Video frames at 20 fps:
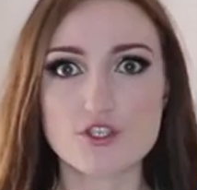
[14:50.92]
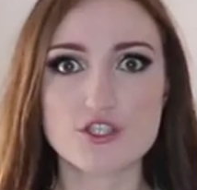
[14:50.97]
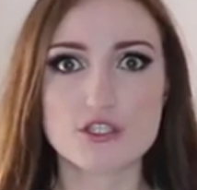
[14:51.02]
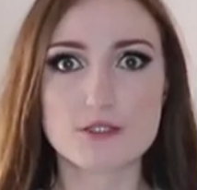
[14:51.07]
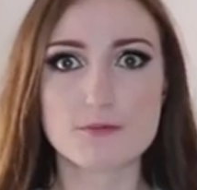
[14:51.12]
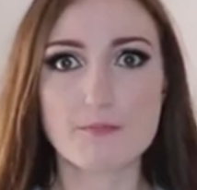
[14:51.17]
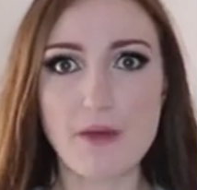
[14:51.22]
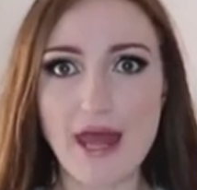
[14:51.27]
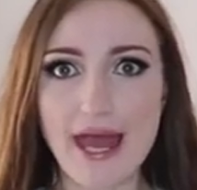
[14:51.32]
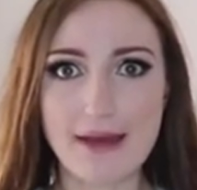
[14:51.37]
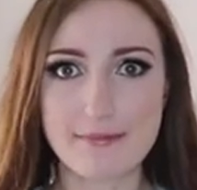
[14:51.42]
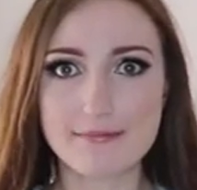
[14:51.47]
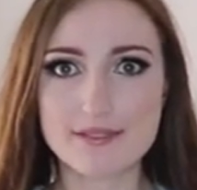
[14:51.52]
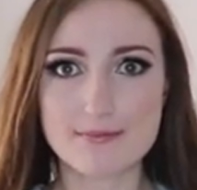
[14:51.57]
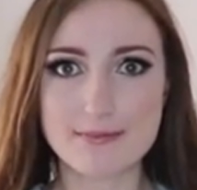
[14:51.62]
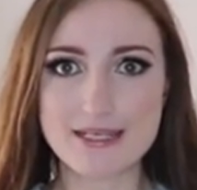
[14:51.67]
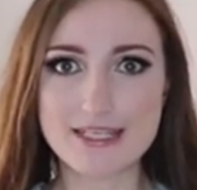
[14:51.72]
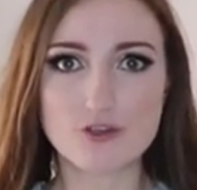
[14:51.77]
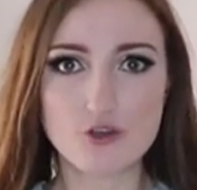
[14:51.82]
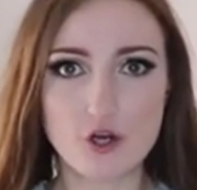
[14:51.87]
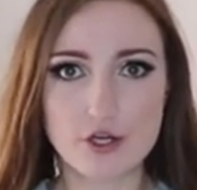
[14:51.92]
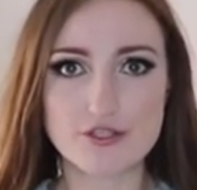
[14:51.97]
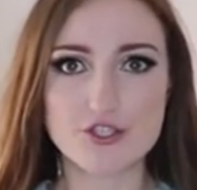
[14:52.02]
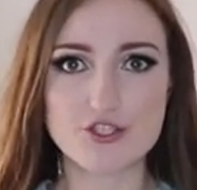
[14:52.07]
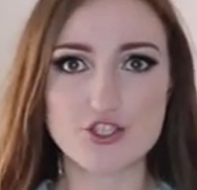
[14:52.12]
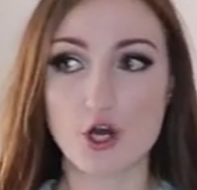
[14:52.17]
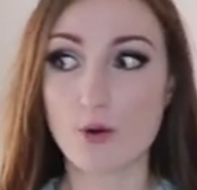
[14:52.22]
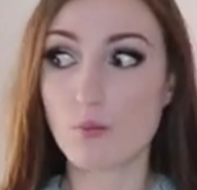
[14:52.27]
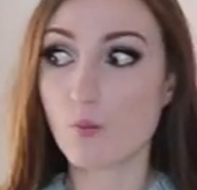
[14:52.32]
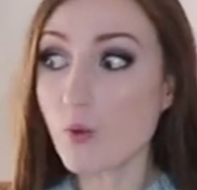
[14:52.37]
just spammed me
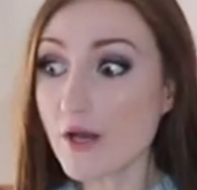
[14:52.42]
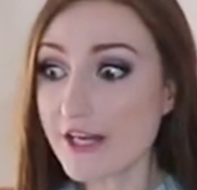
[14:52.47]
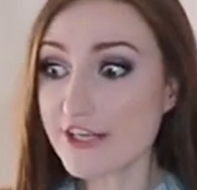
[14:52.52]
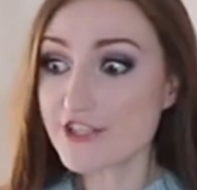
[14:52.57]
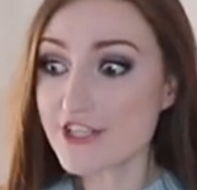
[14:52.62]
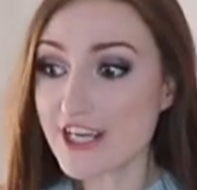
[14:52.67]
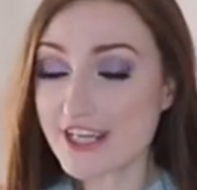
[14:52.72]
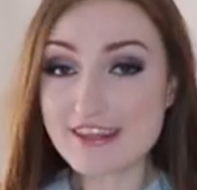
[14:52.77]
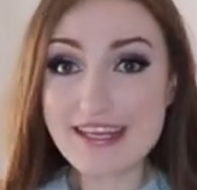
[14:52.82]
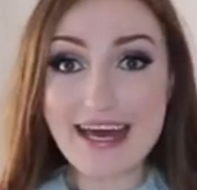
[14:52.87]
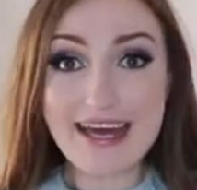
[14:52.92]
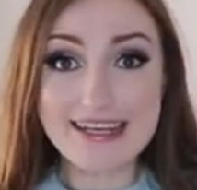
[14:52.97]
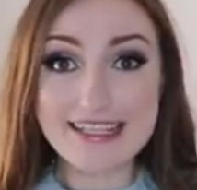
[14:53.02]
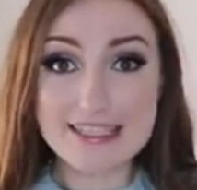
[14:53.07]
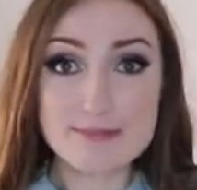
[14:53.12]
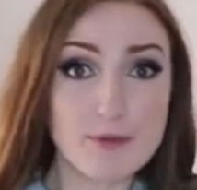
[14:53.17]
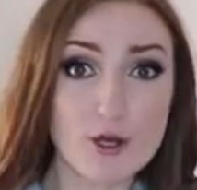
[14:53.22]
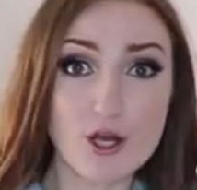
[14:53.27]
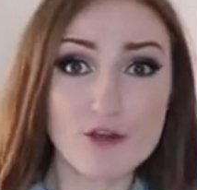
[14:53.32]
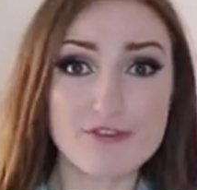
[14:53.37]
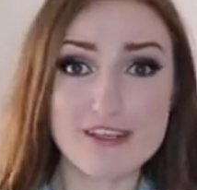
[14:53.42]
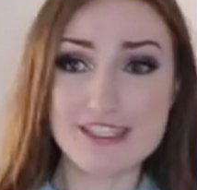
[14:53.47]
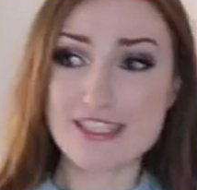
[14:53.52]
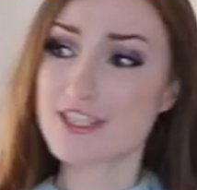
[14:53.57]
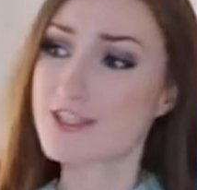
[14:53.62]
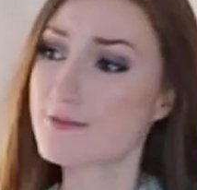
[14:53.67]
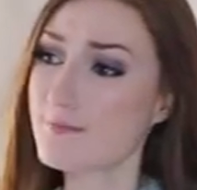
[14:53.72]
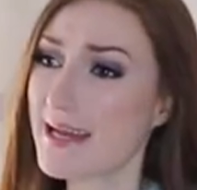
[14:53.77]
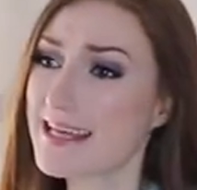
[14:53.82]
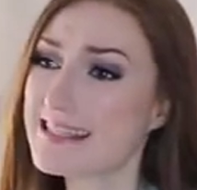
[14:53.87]
non-stop. Where did you get that? It's perfect,
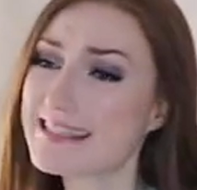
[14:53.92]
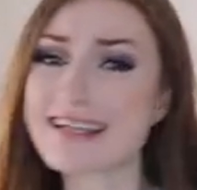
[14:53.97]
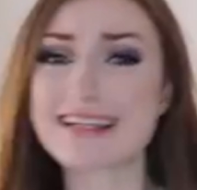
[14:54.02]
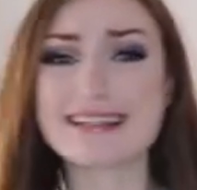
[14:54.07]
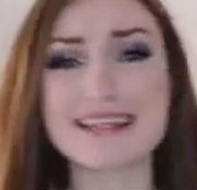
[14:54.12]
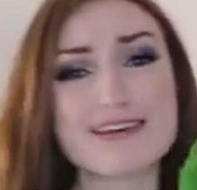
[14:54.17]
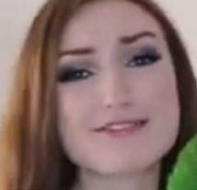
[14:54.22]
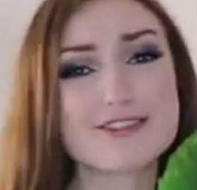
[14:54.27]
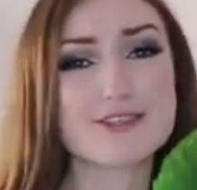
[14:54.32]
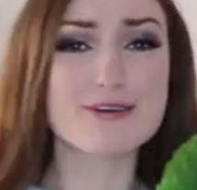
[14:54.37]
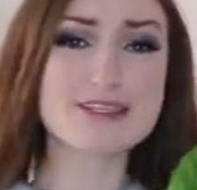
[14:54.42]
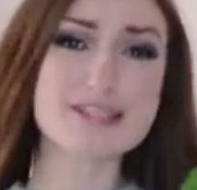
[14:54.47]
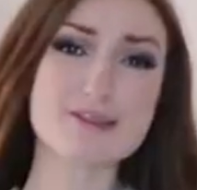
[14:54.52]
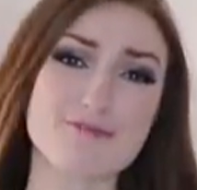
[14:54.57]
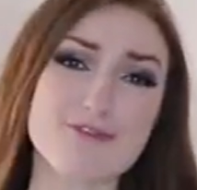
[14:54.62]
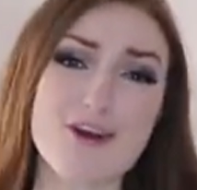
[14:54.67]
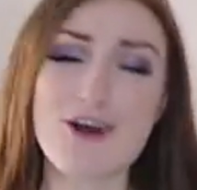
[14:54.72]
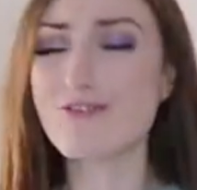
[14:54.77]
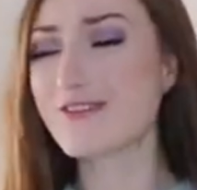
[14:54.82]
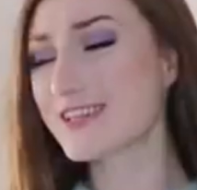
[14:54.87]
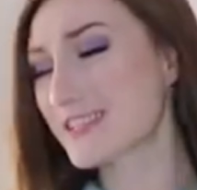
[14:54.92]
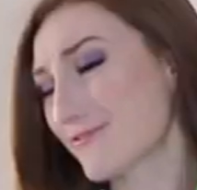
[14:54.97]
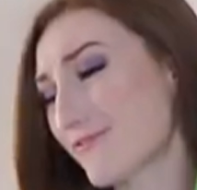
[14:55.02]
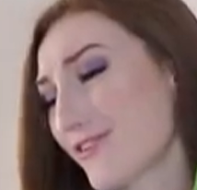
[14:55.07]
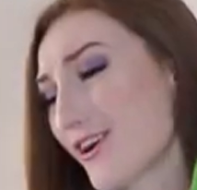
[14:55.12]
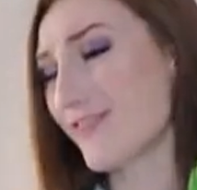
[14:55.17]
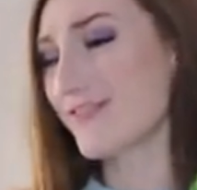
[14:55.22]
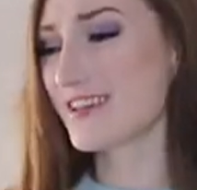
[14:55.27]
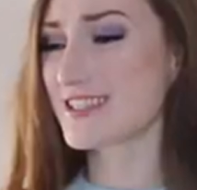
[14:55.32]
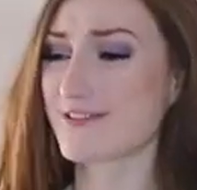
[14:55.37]
it's amazing, I love it. Where's it from? Where's it
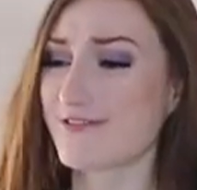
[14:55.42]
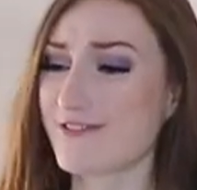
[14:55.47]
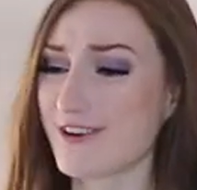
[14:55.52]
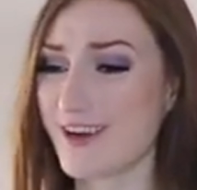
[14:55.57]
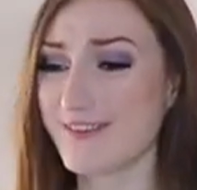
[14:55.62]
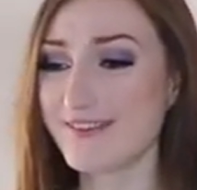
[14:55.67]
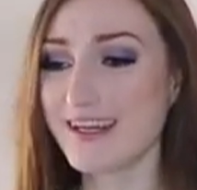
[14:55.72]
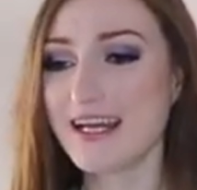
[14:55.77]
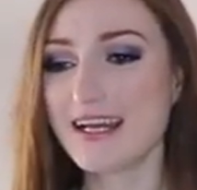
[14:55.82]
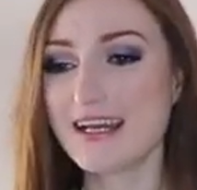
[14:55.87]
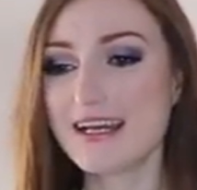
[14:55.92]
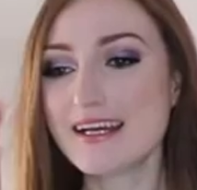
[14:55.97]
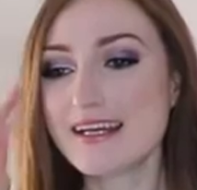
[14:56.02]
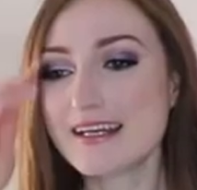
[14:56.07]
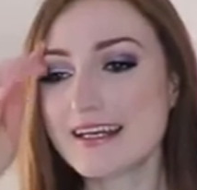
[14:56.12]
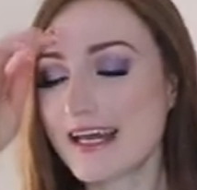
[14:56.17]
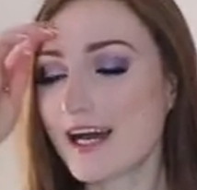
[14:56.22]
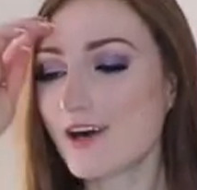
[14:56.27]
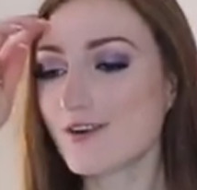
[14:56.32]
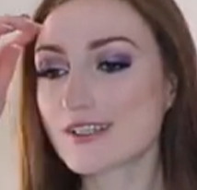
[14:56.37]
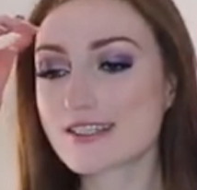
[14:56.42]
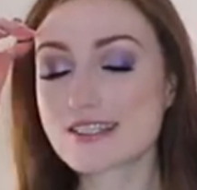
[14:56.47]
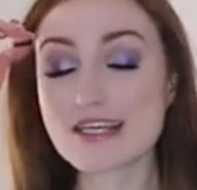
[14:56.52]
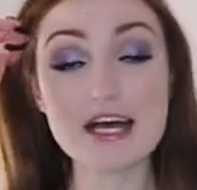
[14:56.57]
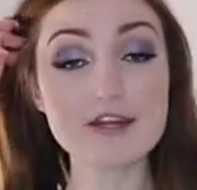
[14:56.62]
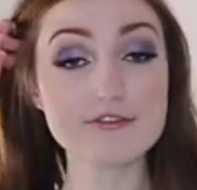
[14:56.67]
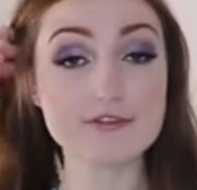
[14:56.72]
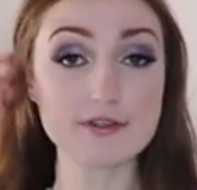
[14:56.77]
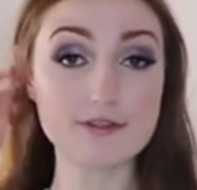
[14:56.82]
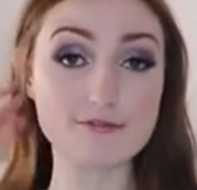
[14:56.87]
from? Where's it from? Now,
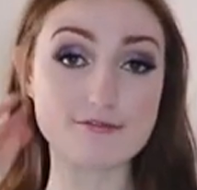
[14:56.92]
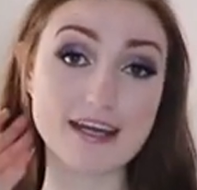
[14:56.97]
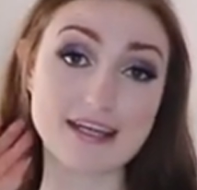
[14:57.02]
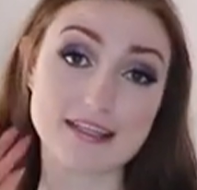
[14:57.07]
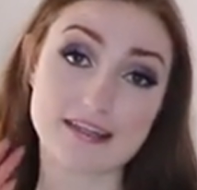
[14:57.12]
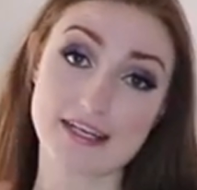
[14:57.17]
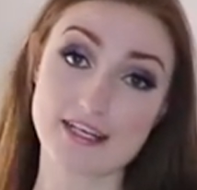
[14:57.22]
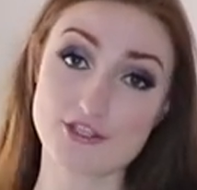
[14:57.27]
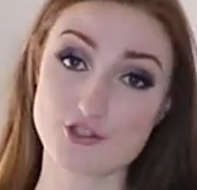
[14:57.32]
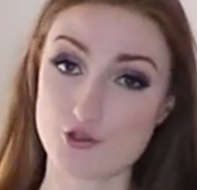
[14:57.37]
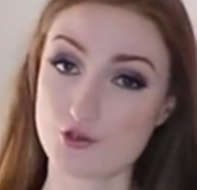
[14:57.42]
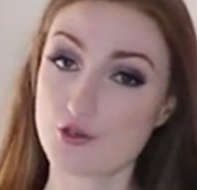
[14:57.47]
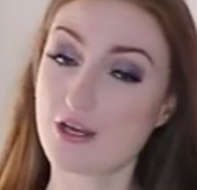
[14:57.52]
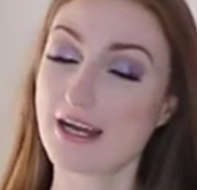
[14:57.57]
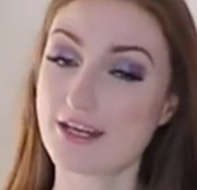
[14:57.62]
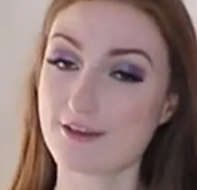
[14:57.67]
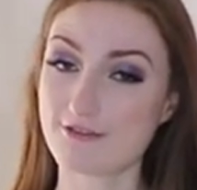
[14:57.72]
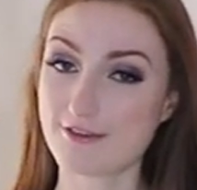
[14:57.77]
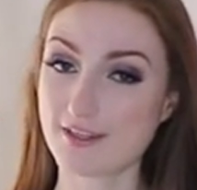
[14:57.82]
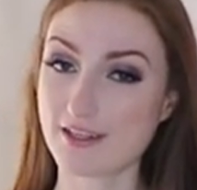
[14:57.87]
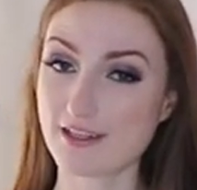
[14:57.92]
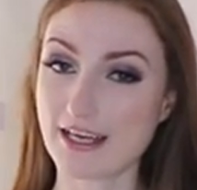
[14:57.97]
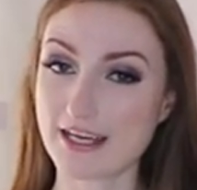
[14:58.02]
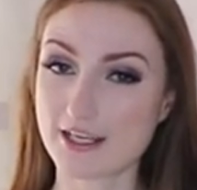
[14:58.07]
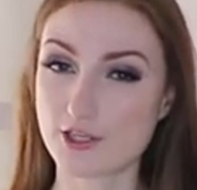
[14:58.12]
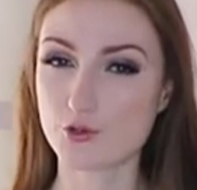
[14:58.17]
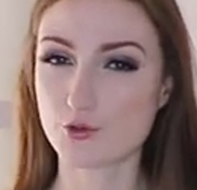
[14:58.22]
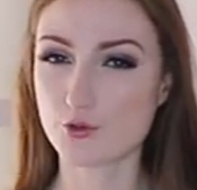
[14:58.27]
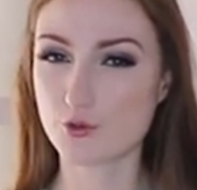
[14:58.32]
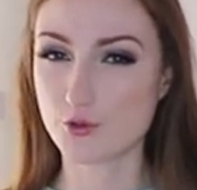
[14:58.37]
aside from the fact that I do kind of feel
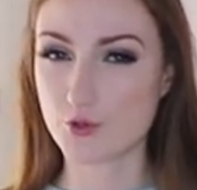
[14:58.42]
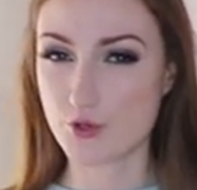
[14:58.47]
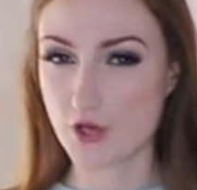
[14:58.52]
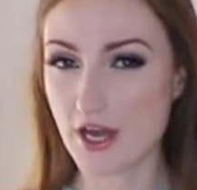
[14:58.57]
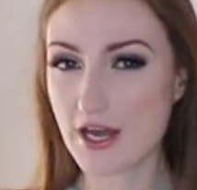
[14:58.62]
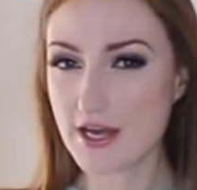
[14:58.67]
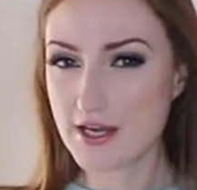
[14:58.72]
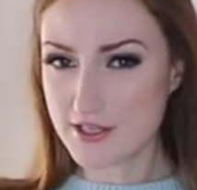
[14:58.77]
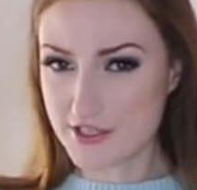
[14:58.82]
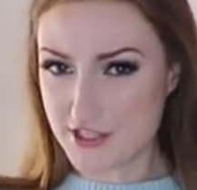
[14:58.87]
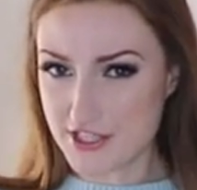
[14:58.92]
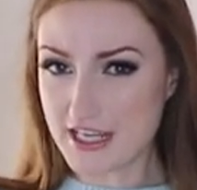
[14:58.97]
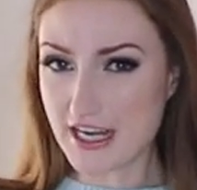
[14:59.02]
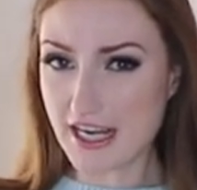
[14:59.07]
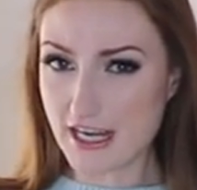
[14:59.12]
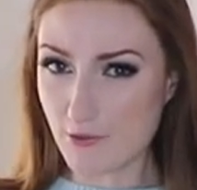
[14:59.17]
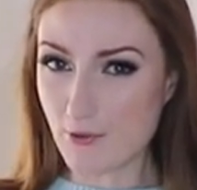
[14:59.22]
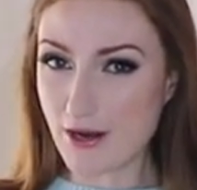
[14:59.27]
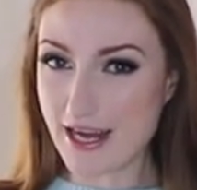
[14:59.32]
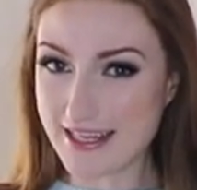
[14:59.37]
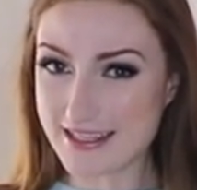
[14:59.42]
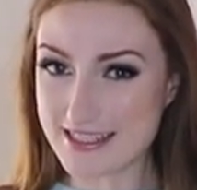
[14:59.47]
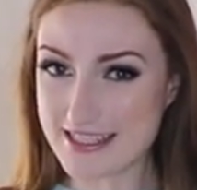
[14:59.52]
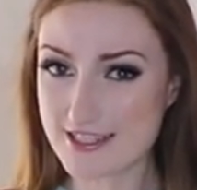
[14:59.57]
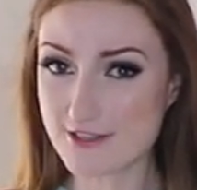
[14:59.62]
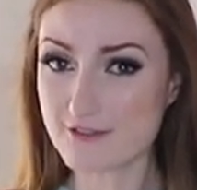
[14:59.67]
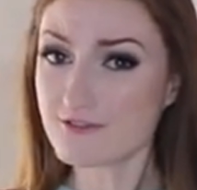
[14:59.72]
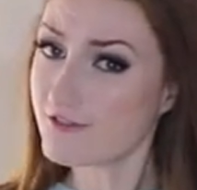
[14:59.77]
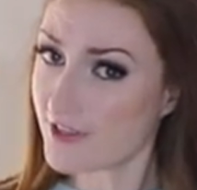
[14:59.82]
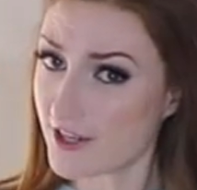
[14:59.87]
like you could DIY
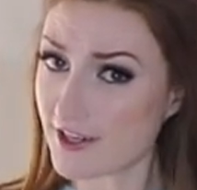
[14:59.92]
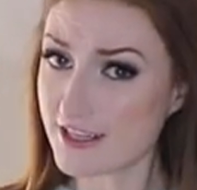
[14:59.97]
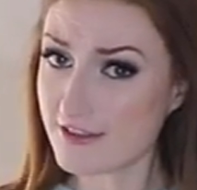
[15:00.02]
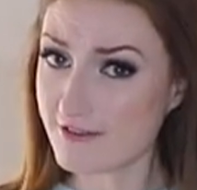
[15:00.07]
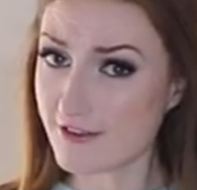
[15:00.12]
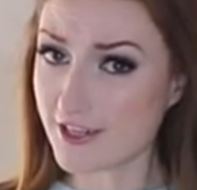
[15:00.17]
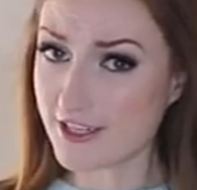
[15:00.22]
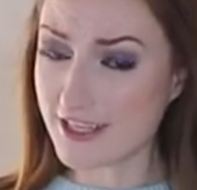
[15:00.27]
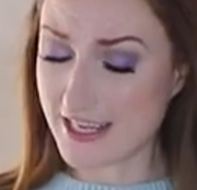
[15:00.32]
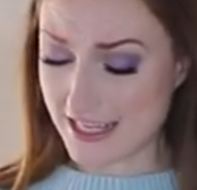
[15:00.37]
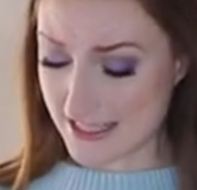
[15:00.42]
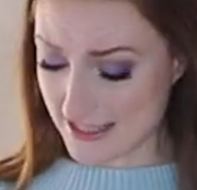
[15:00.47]
this very, very